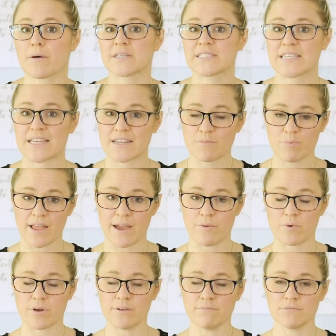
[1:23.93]
sanded
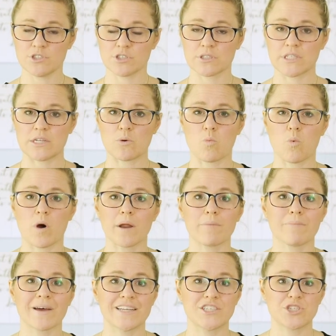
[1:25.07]
plywood, you'll need
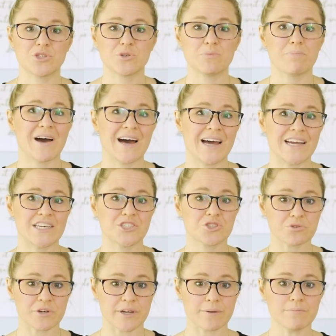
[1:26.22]
1x2 pine
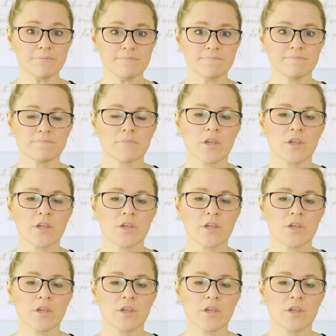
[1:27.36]
trim,